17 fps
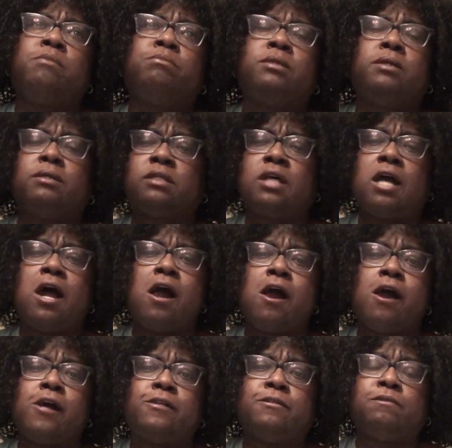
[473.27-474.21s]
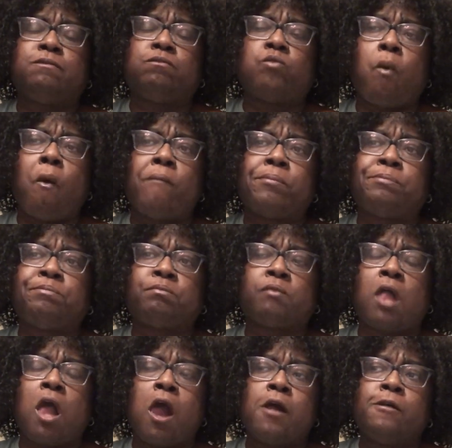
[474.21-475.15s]
But God.
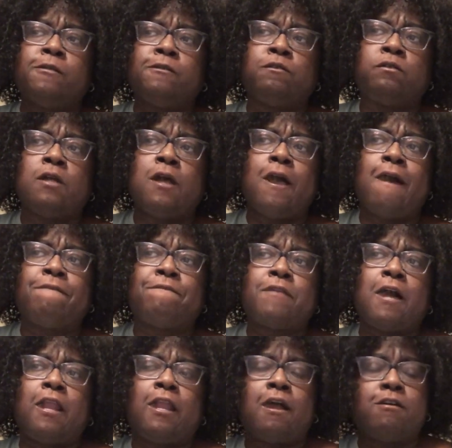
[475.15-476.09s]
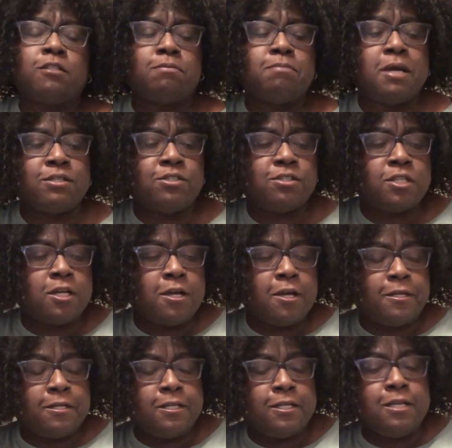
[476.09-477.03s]
After I lost my
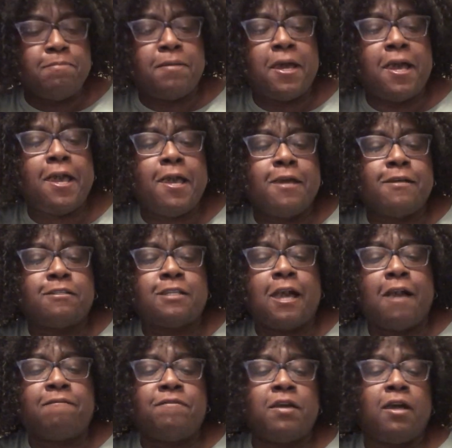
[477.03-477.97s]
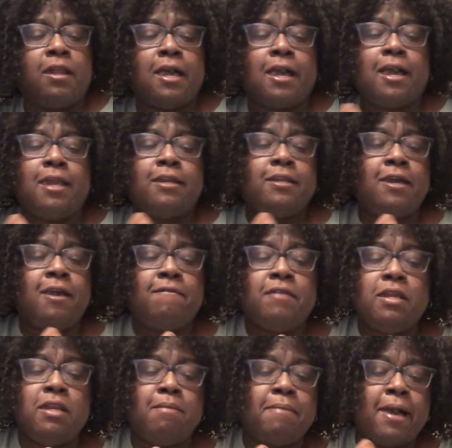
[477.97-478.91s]
son and he passed, I felt like I didn't
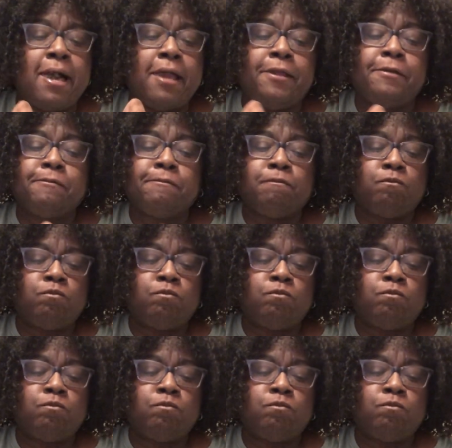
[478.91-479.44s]
have anybody.